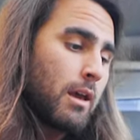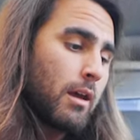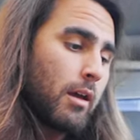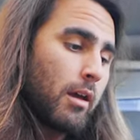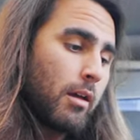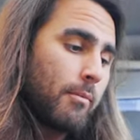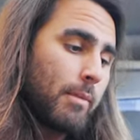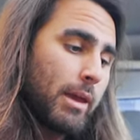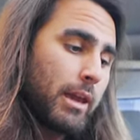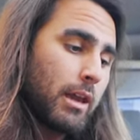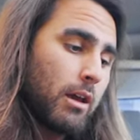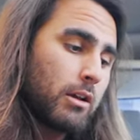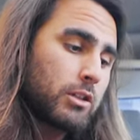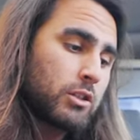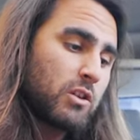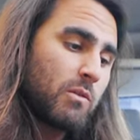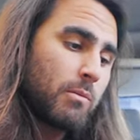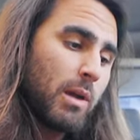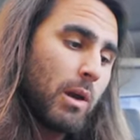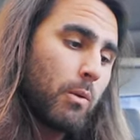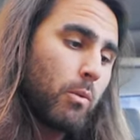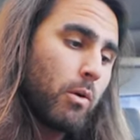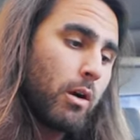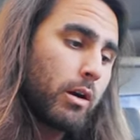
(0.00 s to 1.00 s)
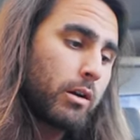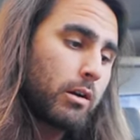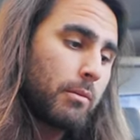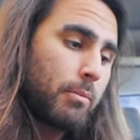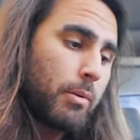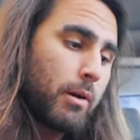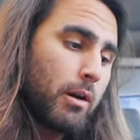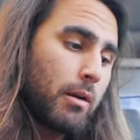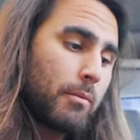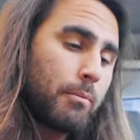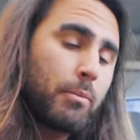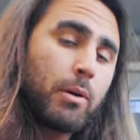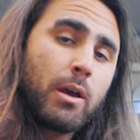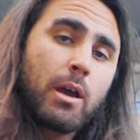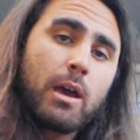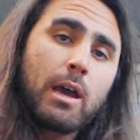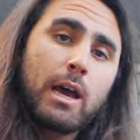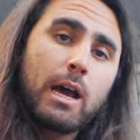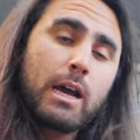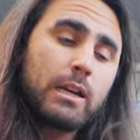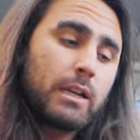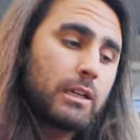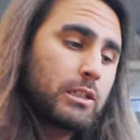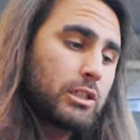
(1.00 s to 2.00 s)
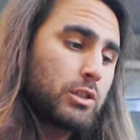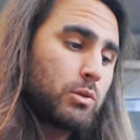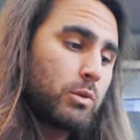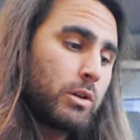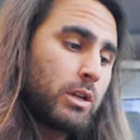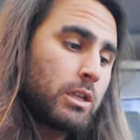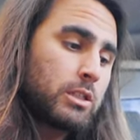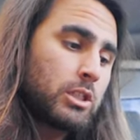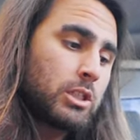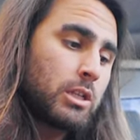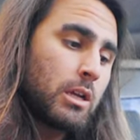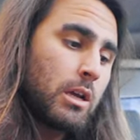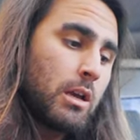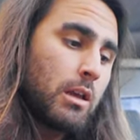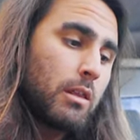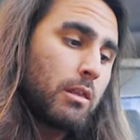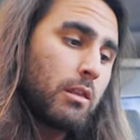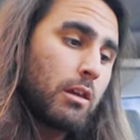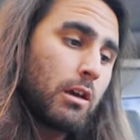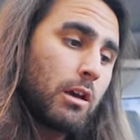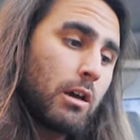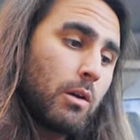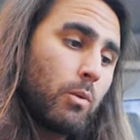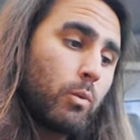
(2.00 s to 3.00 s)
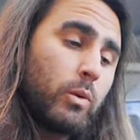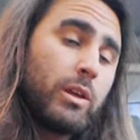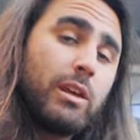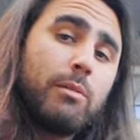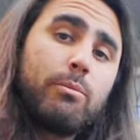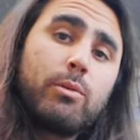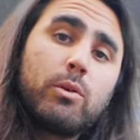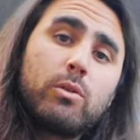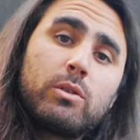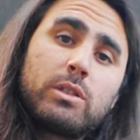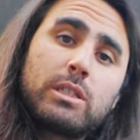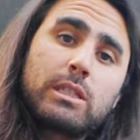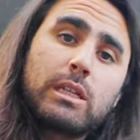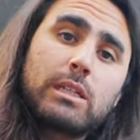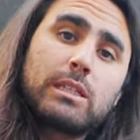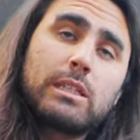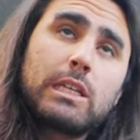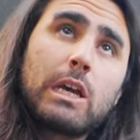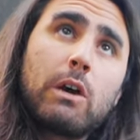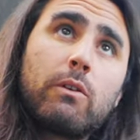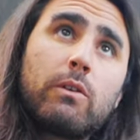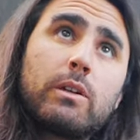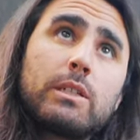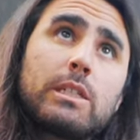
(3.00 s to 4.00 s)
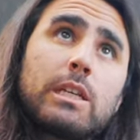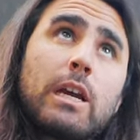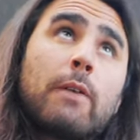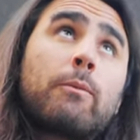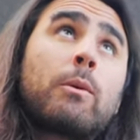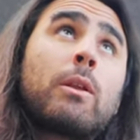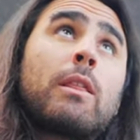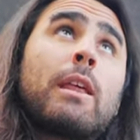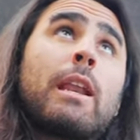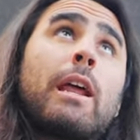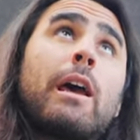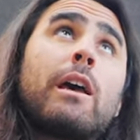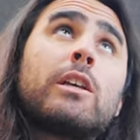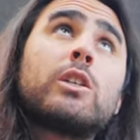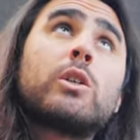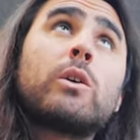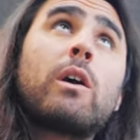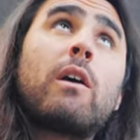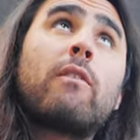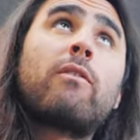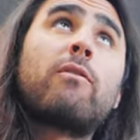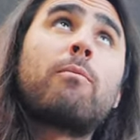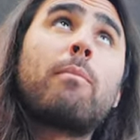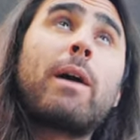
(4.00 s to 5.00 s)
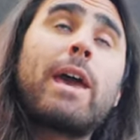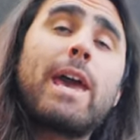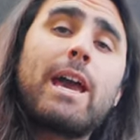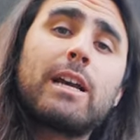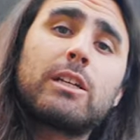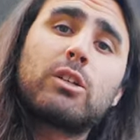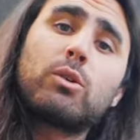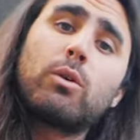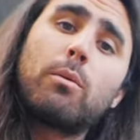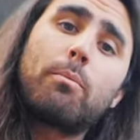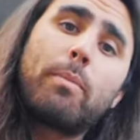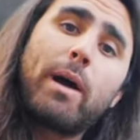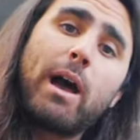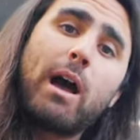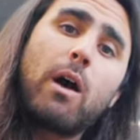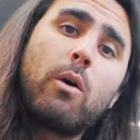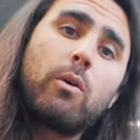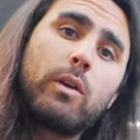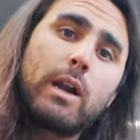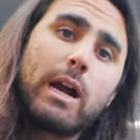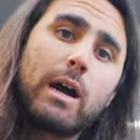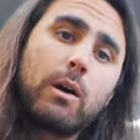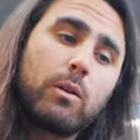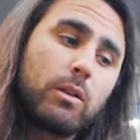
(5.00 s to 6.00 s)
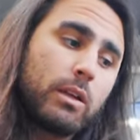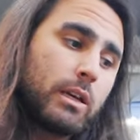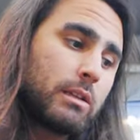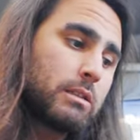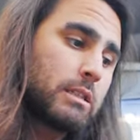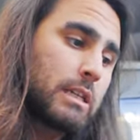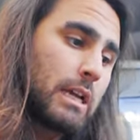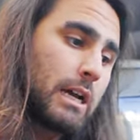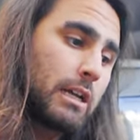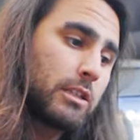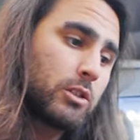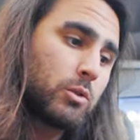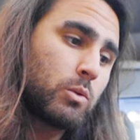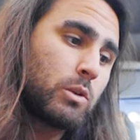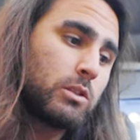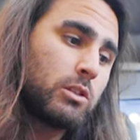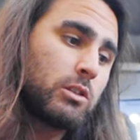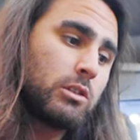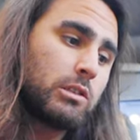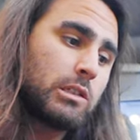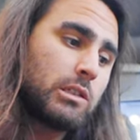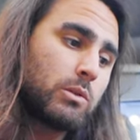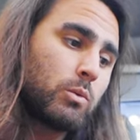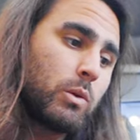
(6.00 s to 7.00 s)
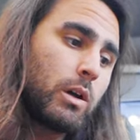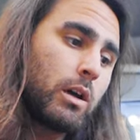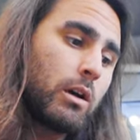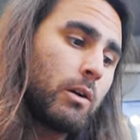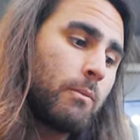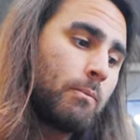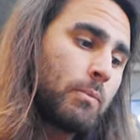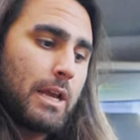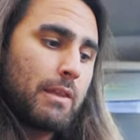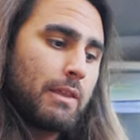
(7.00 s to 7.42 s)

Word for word: Um, I also have my water pump on a switch, the WeBoost cell receptor. Then I also have my actual power outlets on switches as well.